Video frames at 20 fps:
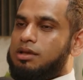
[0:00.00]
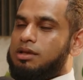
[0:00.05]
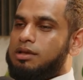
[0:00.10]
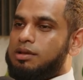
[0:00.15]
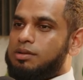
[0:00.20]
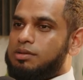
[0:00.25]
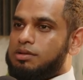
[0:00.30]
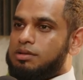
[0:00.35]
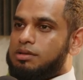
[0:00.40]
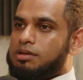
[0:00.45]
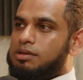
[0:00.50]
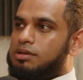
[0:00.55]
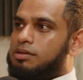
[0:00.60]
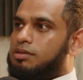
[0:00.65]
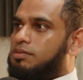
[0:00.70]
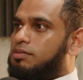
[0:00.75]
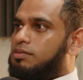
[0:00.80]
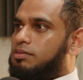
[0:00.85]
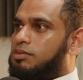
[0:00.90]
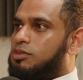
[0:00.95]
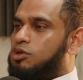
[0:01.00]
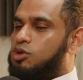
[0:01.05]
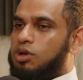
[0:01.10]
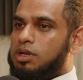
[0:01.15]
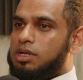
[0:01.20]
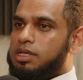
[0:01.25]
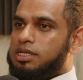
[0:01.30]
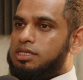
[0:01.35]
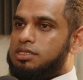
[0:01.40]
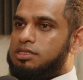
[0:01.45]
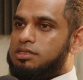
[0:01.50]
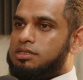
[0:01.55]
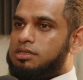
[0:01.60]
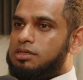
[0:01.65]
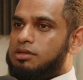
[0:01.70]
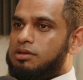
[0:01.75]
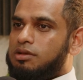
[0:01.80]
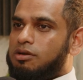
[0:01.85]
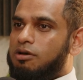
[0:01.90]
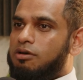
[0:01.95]
uh, knowledge
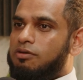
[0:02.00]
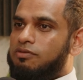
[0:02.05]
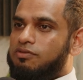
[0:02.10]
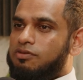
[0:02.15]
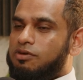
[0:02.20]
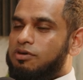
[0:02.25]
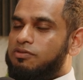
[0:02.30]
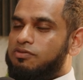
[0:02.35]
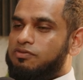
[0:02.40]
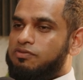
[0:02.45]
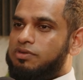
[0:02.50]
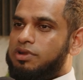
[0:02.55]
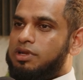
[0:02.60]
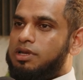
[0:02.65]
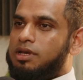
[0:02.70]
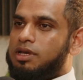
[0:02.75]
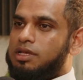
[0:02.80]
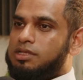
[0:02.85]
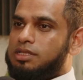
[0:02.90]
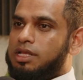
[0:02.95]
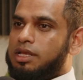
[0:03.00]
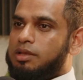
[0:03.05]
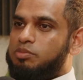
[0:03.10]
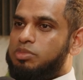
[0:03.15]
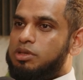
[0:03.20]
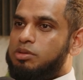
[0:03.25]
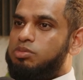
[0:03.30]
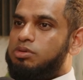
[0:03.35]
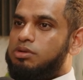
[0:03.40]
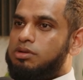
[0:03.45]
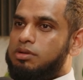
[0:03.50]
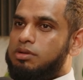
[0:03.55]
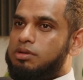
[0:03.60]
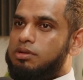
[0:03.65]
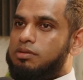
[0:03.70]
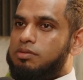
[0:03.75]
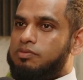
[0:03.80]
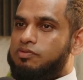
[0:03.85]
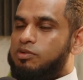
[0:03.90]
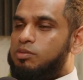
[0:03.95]
of of Firnas like people
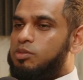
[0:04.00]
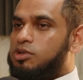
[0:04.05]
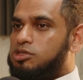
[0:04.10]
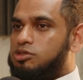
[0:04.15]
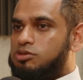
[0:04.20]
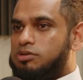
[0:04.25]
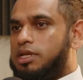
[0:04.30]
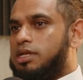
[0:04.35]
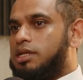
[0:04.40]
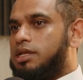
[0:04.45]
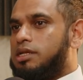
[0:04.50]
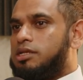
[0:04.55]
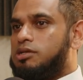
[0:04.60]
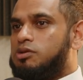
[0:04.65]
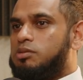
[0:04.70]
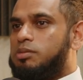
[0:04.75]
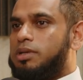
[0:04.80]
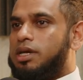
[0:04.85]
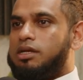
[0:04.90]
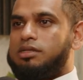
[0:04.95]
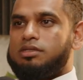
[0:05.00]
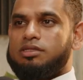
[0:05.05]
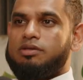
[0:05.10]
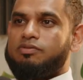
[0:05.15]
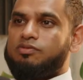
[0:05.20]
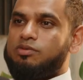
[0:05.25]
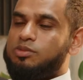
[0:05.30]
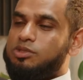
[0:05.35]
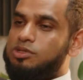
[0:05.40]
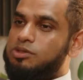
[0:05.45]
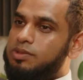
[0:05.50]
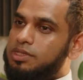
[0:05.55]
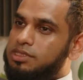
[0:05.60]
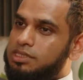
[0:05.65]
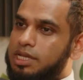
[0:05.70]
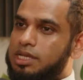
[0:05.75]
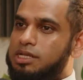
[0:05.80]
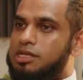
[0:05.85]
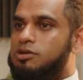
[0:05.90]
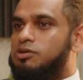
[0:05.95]
from Australia knew about it from
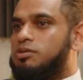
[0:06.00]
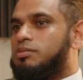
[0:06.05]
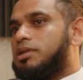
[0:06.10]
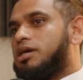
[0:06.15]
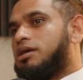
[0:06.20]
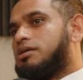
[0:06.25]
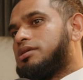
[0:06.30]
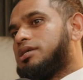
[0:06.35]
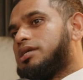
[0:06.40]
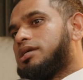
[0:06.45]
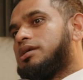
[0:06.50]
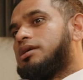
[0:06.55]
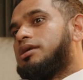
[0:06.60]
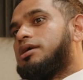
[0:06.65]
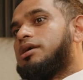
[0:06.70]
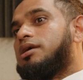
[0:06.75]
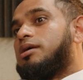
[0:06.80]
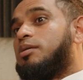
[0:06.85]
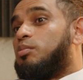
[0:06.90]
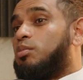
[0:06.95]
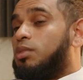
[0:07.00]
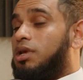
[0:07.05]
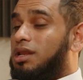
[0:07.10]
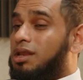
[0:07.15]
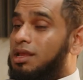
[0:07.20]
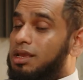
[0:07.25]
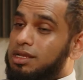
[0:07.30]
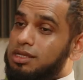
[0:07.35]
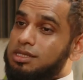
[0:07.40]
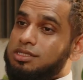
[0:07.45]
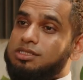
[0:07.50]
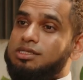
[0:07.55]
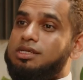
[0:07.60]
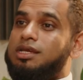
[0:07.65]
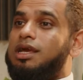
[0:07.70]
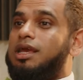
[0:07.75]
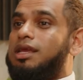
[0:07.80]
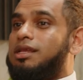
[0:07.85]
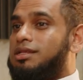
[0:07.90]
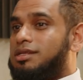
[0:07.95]
USA knew about it
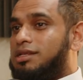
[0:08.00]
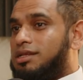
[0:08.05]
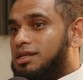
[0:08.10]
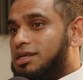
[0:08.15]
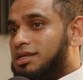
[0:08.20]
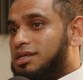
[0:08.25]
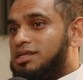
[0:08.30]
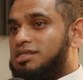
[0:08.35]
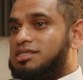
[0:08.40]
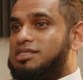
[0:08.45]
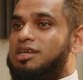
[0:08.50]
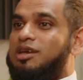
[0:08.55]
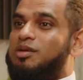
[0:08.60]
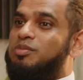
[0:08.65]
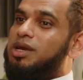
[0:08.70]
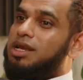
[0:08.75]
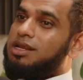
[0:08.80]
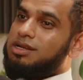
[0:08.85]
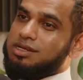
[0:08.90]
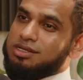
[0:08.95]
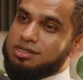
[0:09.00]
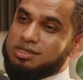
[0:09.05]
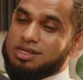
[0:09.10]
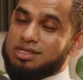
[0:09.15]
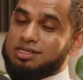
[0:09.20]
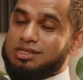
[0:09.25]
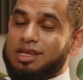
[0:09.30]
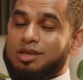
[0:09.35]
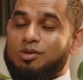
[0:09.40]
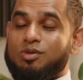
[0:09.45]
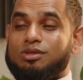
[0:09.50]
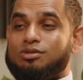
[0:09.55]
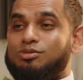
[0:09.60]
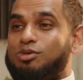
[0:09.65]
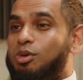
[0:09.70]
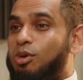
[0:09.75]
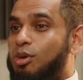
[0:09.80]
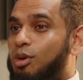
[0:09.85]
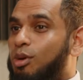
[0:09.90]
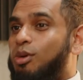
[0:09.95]
Malaysia, Indonesia, Bangladesh. Like it was
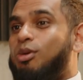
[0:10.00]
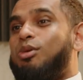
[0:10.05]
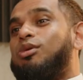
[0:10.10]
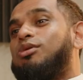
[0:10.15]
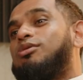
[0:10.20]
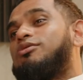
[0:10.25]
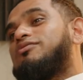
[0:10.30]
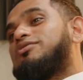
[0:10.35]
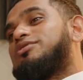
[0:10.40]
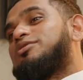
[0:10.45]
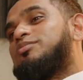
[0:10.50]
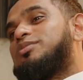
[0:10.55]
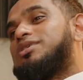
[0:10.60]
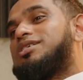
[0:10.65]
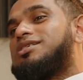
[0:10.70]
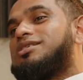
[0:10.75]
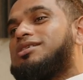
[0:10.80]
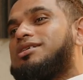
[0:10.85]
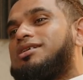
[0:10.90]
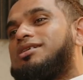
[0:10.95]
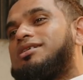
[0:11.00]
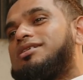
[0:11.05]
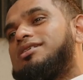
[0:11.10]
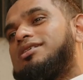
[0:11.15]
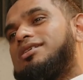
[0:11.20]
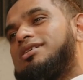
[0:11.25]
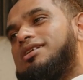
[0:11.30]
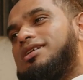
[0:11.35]
all over the media.